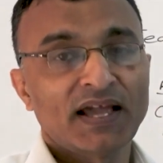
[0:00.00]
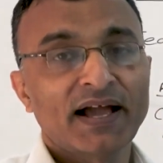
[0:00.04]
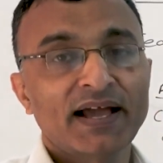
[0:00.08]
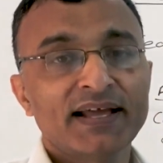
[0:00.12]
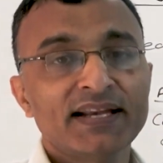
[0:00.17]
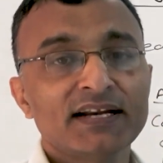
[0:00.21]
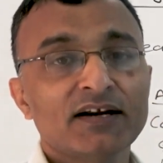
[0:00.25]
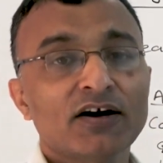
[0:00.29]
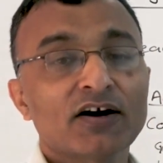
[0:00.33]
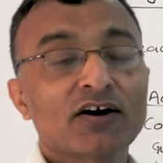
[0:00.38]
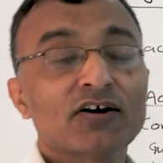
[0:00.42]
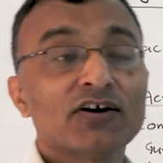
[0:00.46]

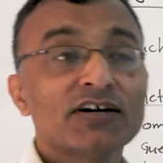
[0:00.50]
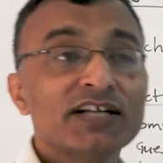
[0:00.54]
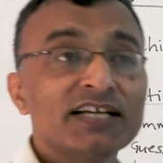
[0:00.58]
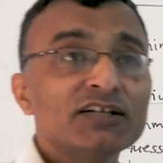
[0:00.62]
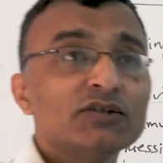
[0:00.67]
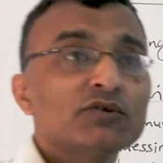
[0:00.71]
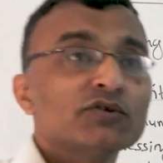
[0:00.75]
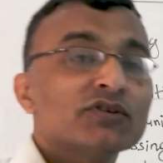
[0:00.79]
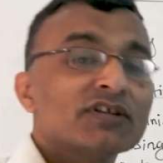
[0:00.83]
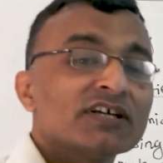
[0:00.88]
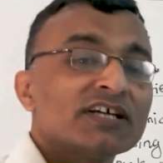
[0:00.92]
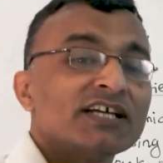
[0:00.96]
And
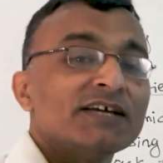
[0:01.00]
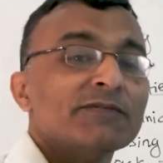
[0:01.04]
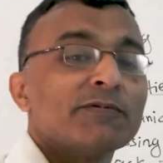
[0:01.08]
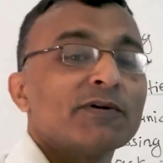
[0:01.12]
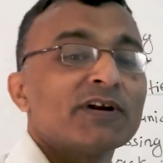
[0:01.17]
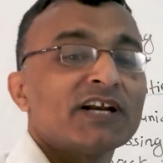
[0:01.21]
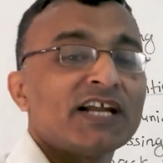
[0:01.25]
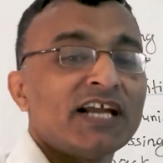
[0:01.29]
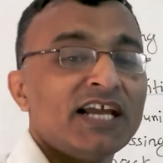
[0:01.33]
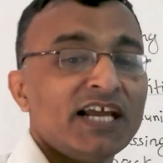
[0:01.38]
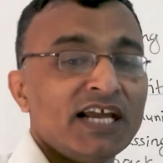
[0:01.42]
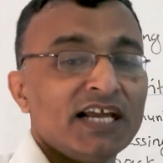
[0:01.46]
according to the
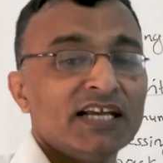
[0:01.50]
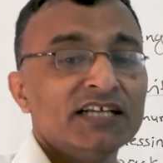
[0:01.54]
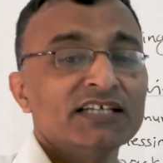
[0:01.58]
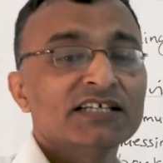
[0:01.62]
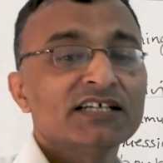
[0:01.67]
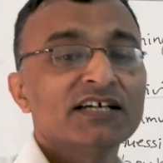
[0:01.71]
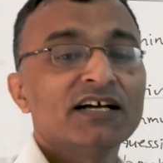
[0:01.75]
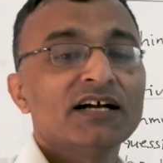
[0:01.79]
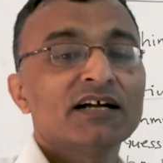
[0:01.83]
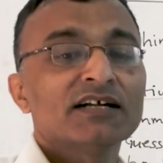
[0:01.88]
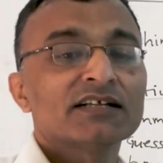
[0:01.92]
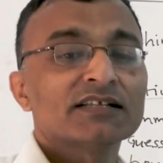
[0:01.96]
given
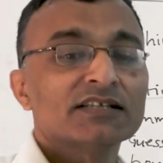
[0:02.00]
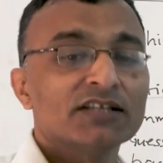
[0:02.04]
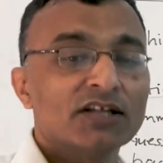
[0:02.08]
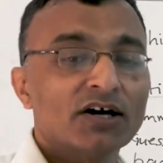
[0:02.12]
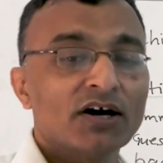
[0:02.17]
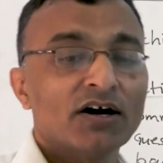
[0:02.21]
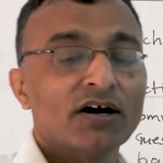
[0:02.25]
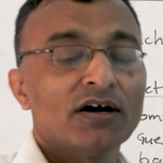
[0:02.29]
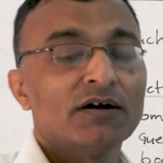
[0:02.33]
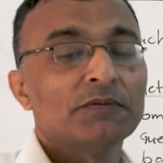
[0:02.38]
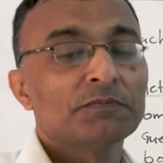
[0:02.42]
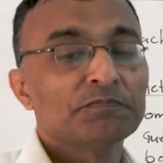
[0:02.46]
hint,
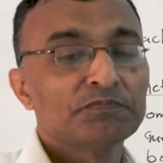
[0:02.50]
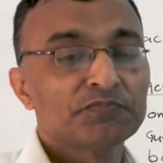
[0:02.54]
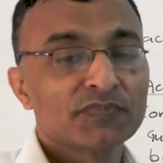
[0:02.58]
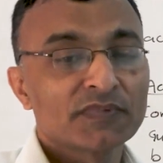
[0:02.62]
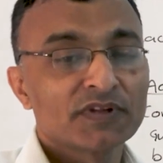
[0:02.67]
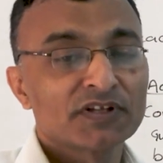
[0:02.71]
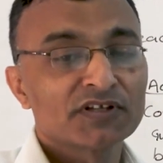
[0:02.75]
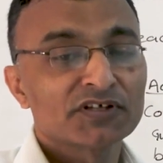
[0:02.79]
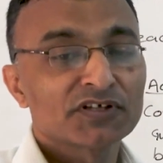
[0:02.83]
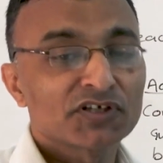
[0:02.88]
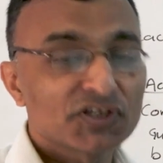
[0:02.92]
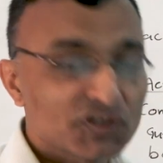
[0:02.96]
the
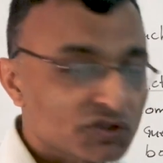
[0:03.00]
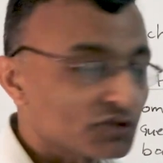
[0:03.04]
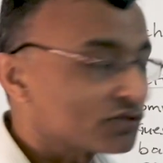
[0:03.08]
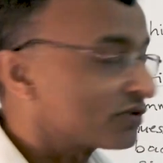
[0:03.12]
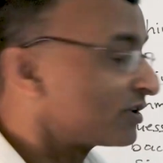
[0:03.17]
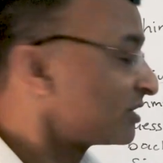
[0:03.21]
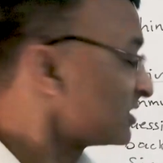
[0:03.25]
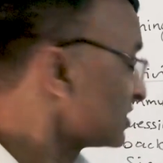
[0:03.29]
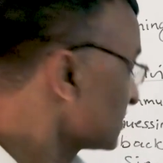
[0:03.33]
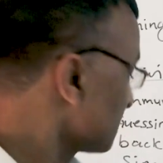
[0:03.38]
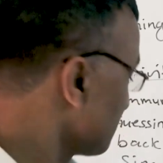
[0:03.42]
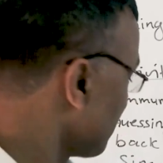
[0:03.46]

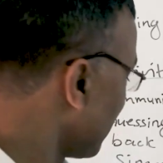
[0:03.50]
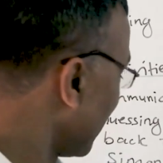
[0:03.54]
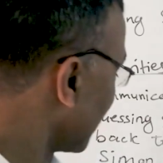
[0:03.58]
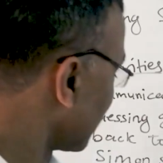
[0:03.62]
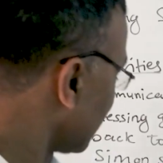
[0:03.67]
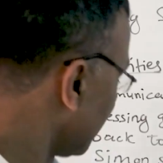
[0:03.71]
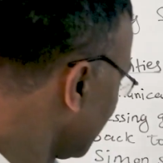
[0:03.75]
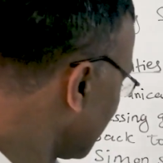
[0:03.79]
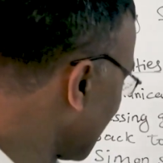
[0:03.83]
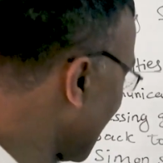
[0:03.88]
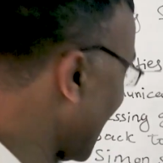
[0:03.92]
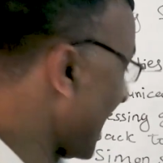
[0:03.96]
students
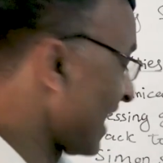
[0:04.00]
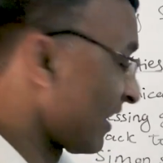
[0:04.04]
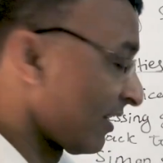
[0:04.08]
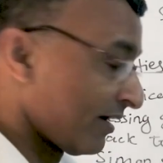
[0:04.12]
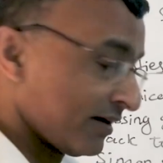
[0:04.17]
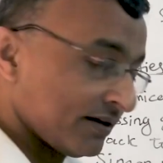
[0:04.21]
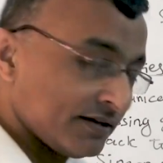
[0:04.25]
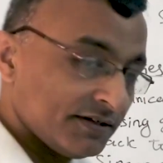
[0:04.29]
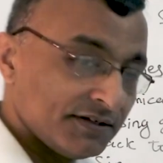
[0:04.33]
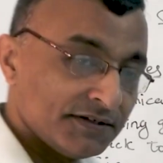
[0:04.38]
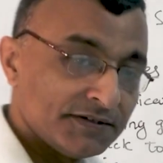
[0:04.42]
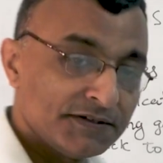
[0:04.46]
make the
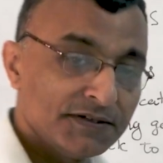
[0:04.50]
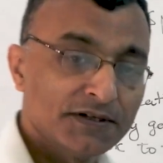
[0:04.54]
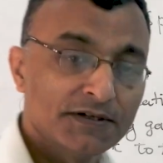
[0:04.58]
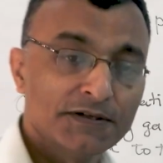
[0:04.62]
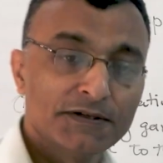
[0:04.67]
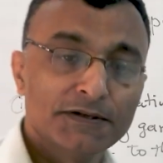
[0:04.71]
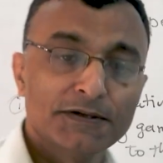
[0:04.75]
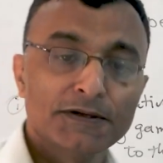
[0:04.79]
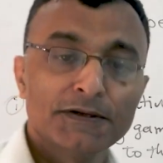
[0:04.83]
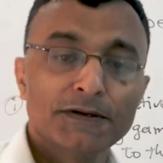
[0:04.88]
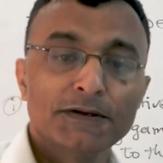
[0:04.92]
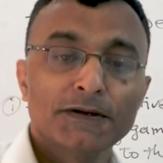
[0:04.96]
dialogue,
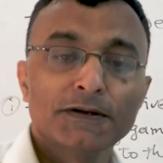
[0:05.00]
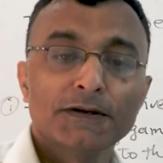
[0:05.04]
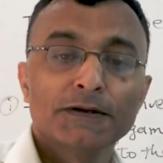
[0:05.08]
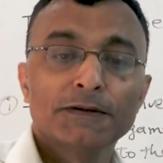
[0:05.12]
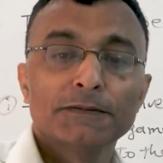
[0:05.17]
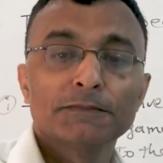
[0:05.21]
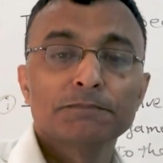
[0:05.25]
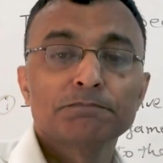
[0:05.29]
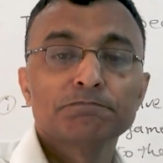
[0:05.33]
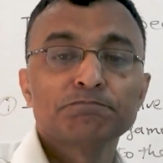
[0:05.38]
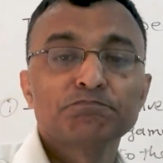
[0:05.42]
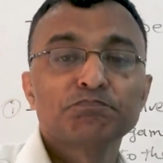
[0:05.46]

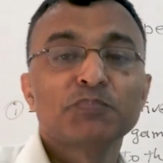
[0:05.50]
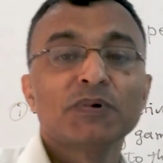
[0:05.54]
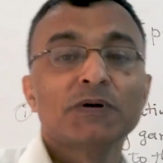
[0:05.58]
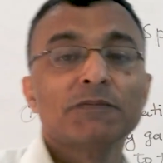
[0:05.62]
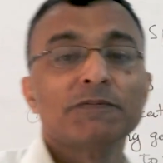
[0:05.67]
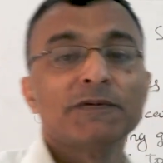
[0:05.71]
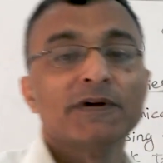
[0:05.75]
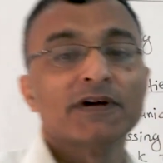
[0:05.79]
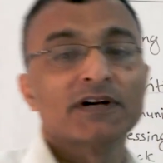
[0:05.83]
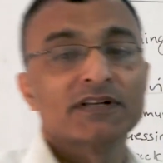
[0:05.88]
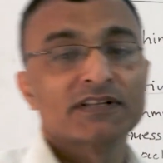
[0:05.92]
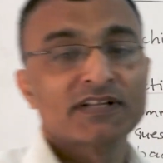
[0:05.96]

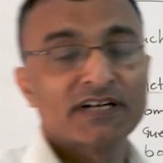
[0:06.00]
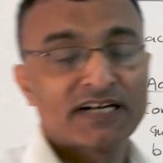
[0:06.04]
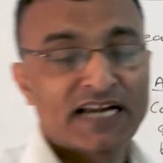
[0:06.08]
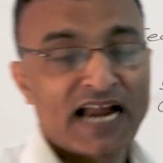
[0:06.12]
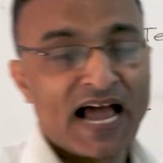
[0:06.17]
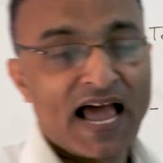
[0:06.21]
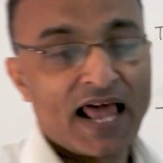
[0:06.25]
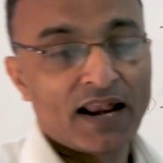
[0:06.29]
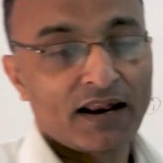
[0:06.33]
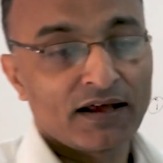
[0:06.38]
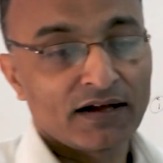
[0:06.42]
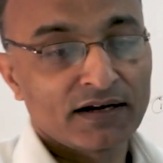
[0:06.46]
prepare the
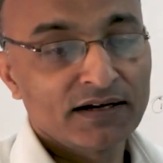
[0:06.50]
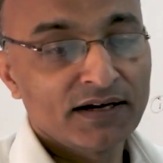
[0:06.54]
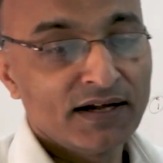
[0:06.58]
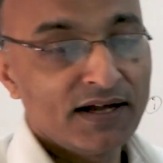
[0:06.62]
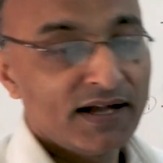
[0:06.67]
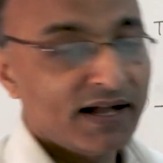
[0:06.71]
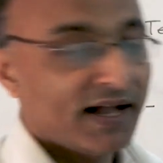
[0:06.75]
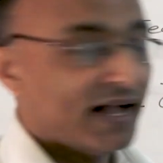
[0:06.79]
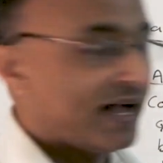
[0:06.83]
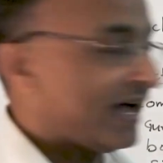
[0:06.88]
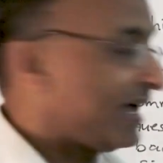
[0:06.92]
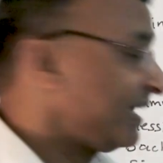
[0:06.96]
dialogue.
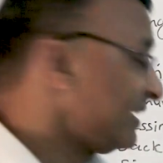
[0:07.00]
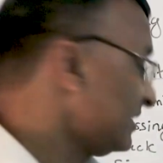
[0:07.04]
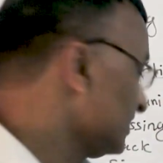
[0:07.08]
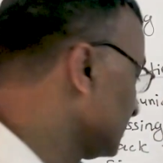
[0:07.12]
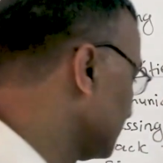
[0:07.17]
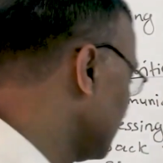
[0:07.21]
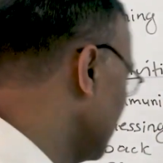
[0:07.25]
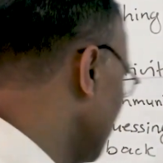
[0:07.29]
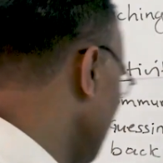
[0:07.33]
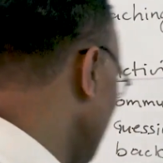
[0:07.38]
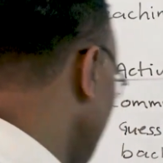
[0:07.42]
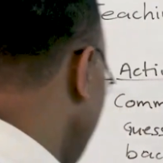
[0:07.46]

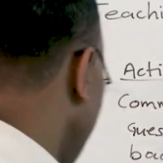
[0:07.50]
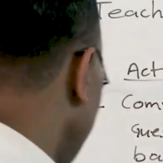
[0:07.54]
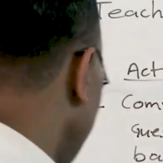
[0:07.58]
And